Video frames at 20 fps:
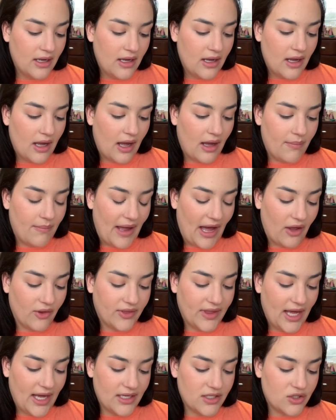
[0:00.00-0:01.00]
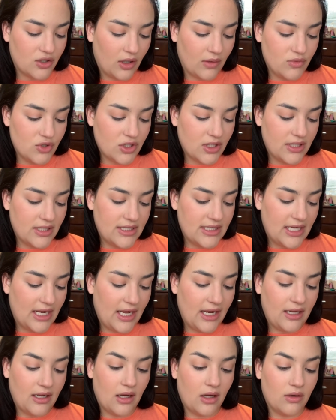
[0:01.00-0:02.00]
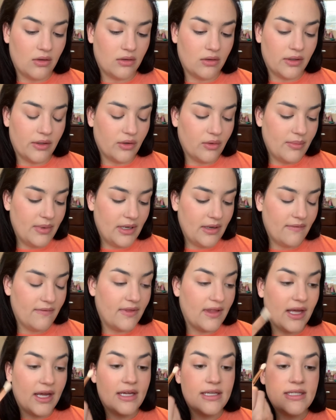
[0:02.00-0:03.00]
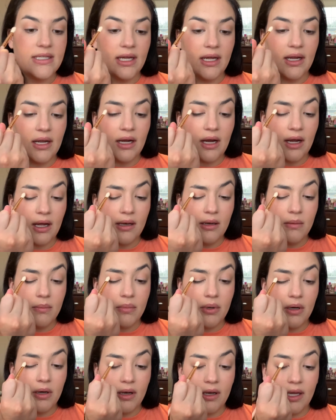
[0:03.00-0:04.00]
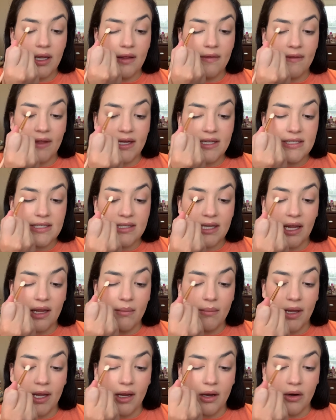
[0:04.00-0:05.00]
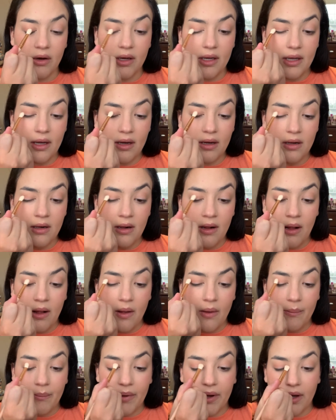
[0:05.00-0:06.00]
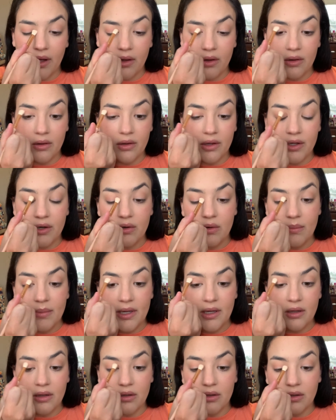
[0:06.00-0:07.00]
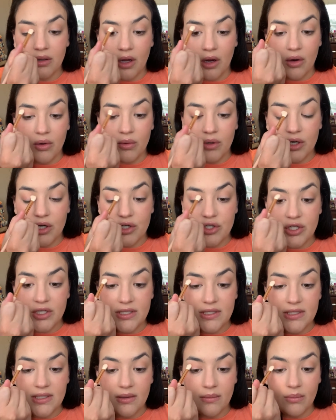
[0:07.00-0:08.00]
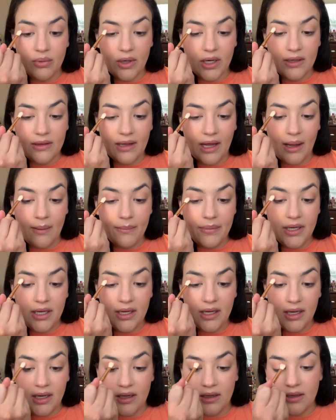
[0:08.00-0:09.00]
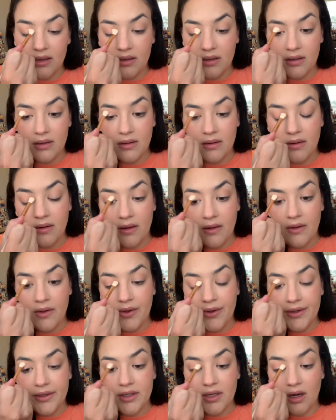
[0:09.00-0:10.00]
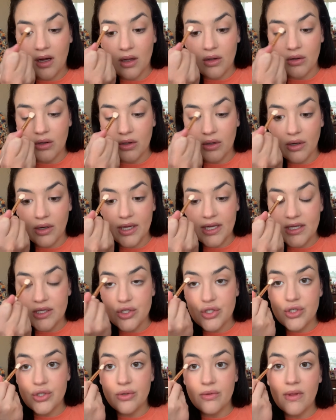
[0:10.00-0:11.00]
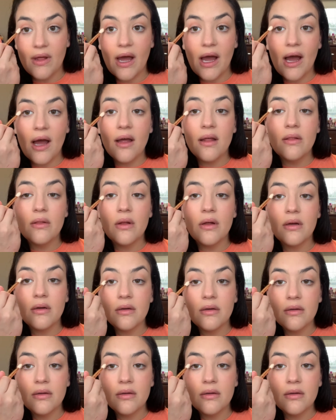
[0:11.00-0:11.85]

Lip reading: about that. So I'm just gonna take a little bit of this and kind of put it in that same area, but a little bit lower, just to bring that pink color into the eye look.